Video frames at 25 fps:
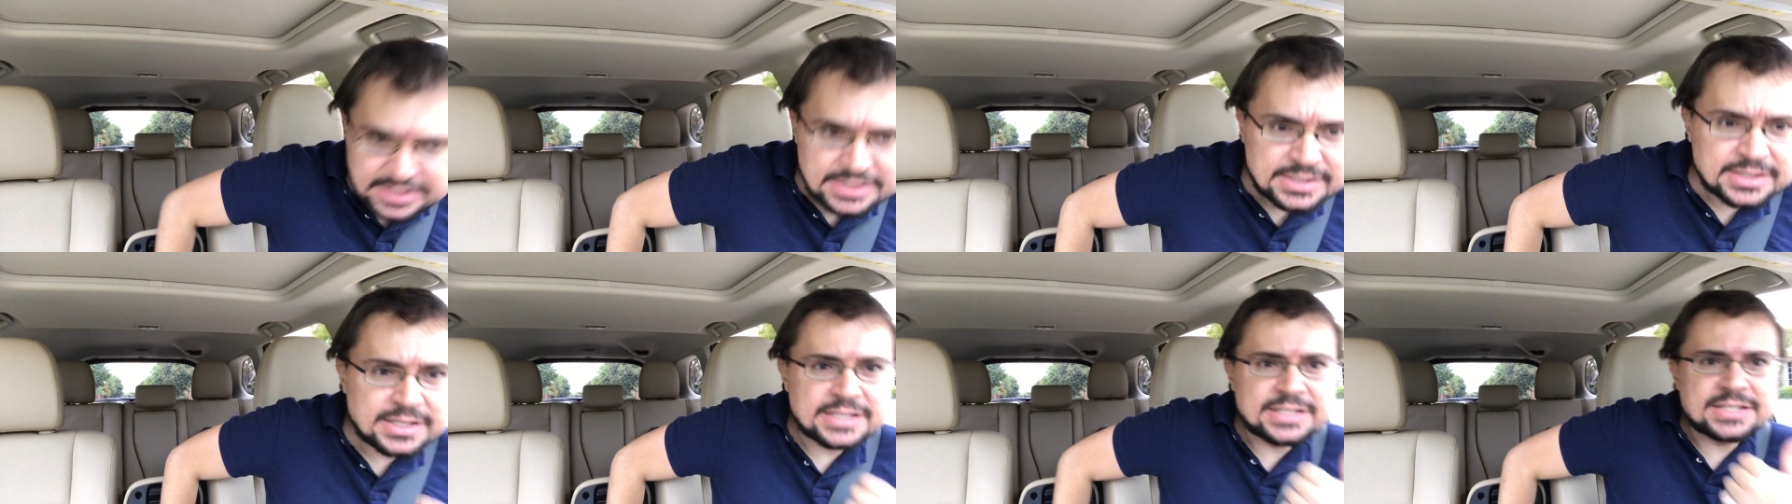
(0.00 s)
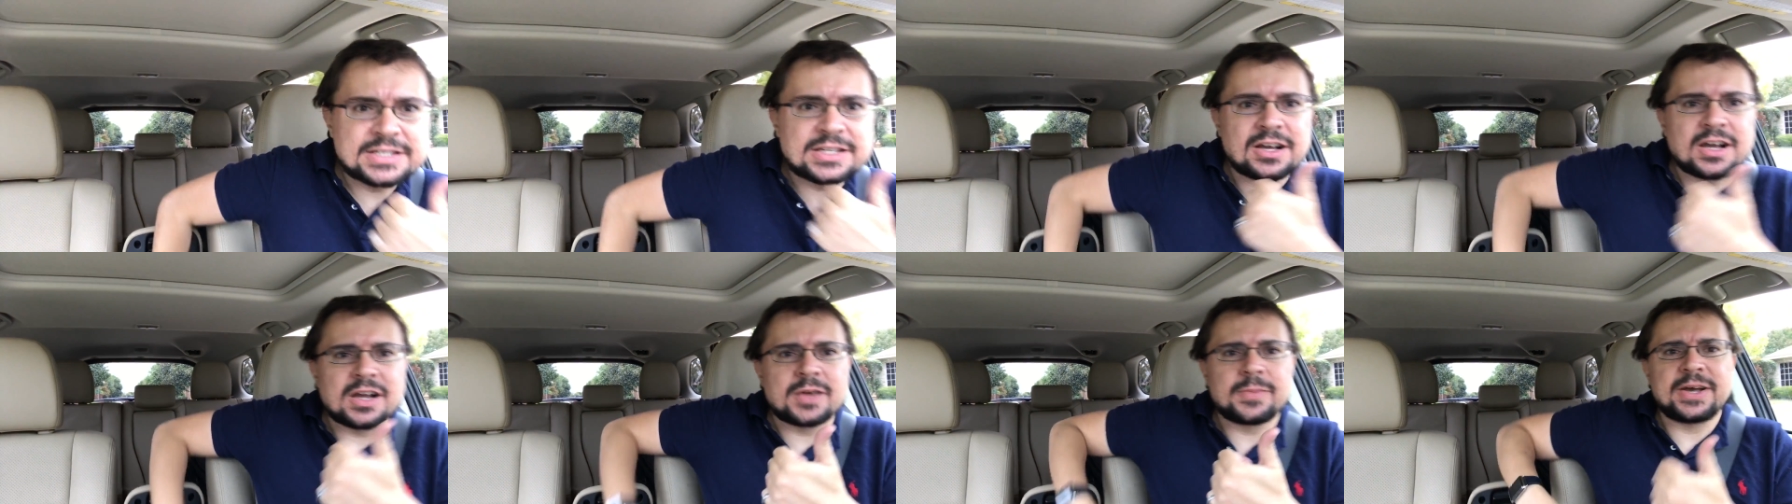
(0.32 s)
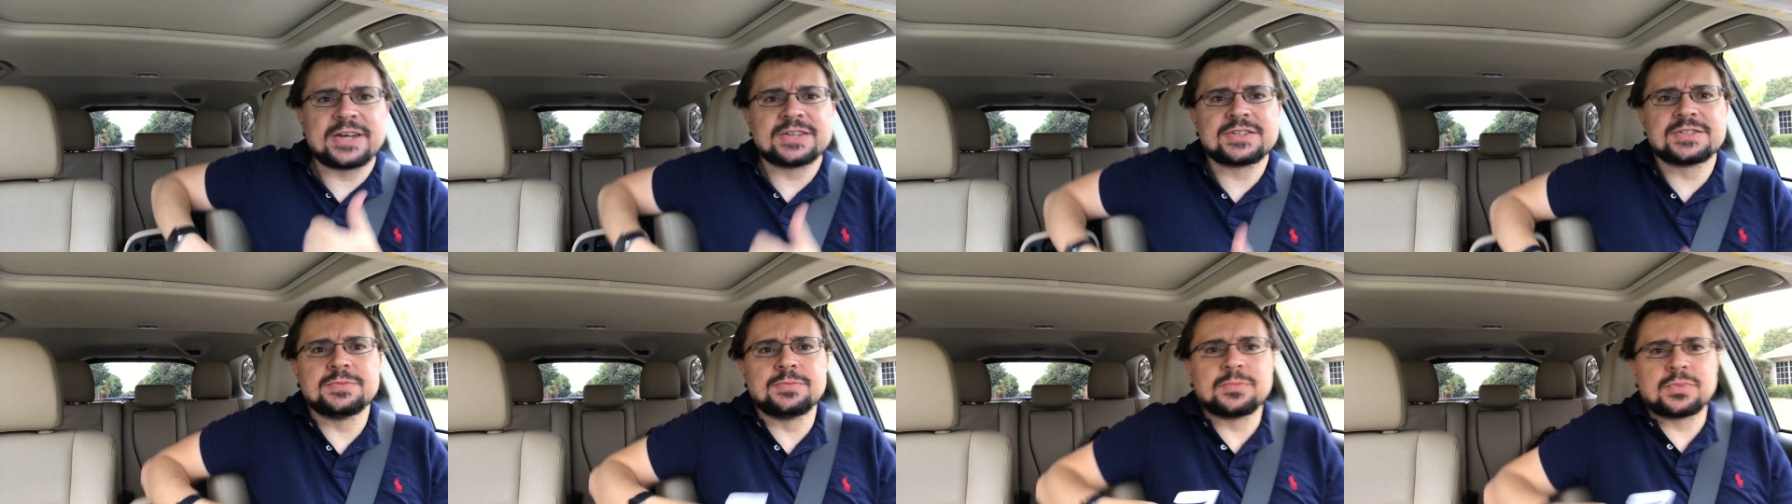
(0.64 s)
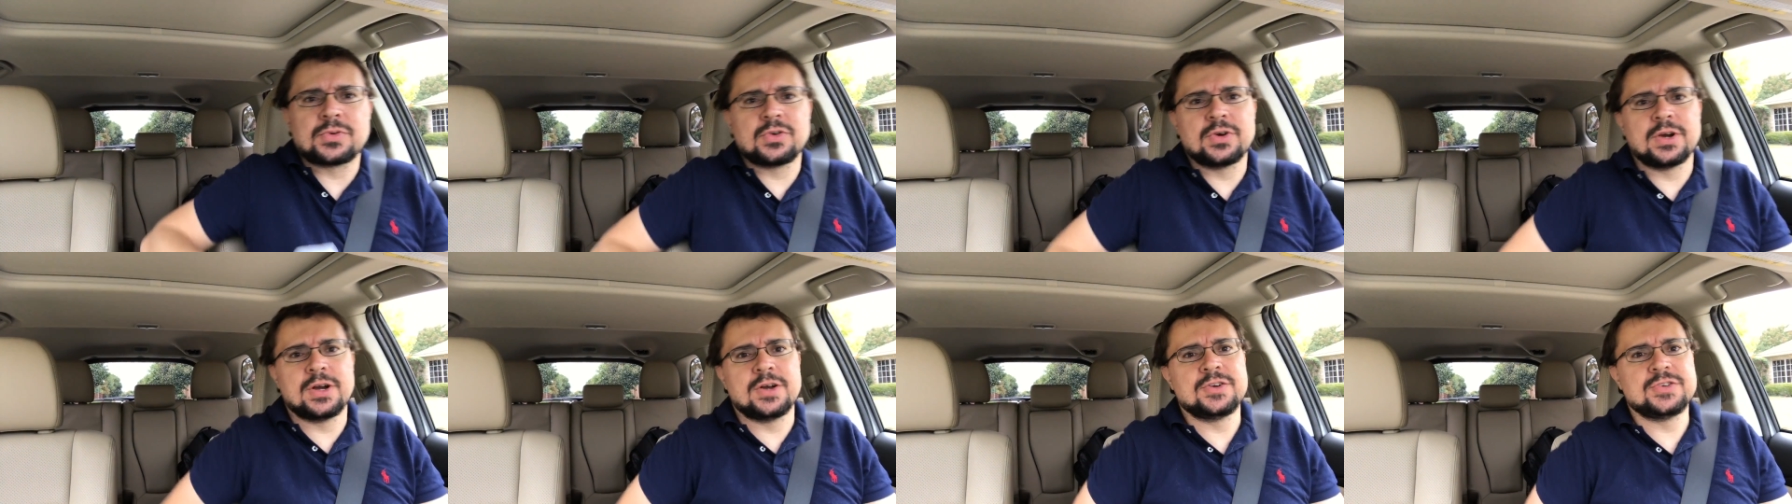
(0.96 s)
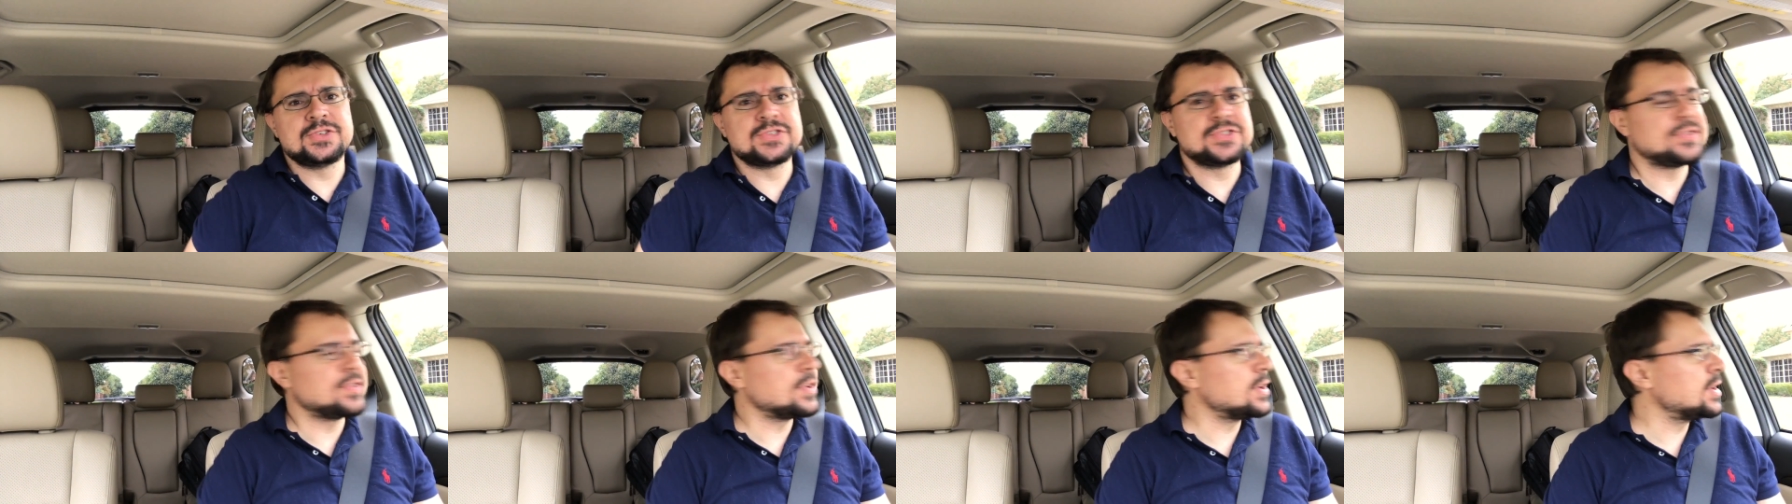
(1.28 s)
let's talk about some pros
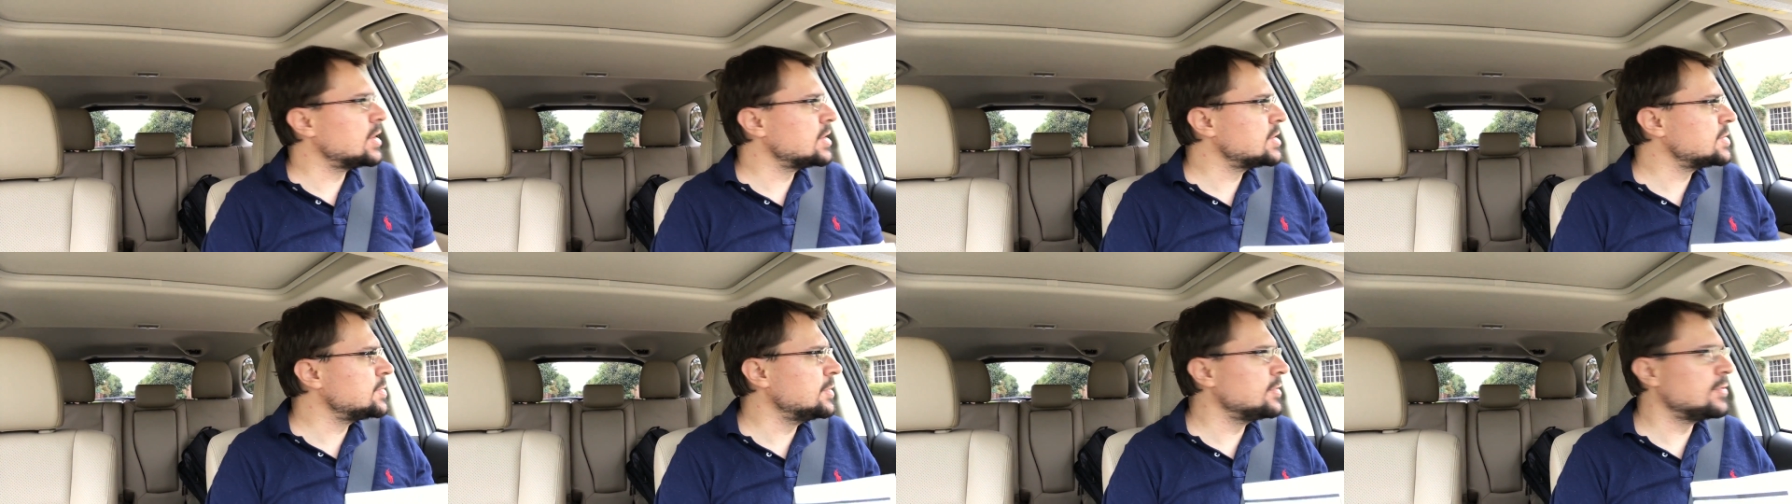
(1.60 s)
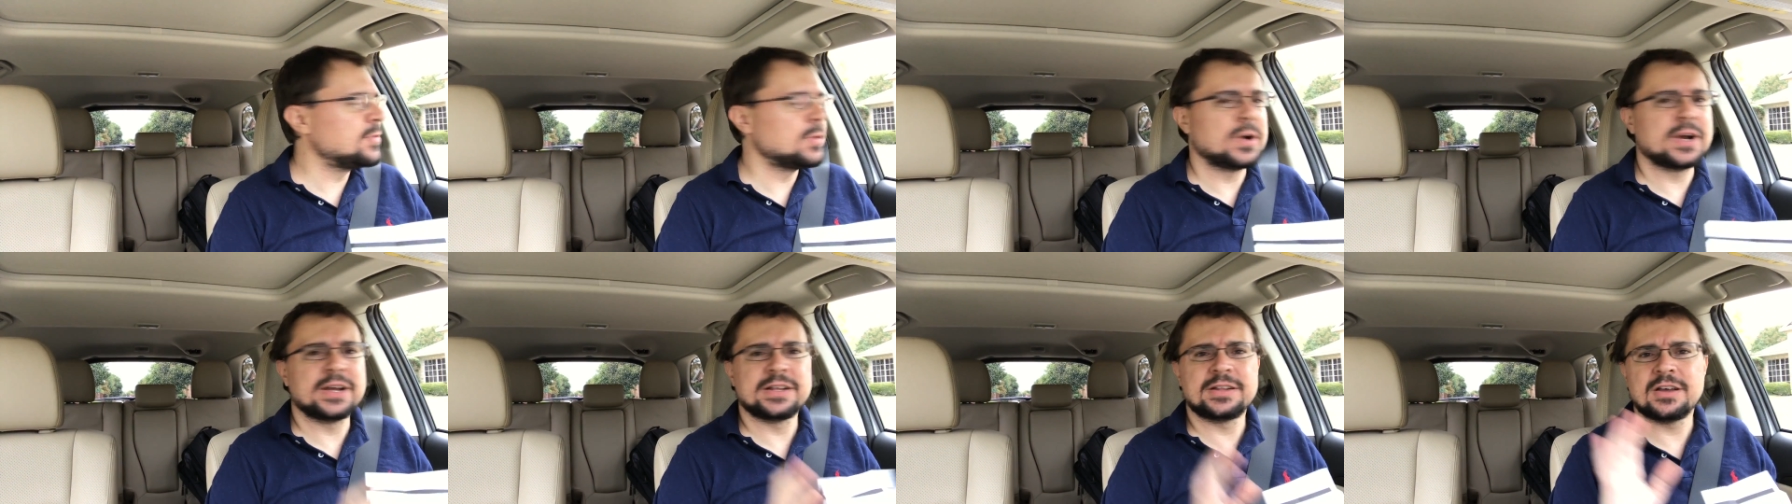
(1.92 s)
first before I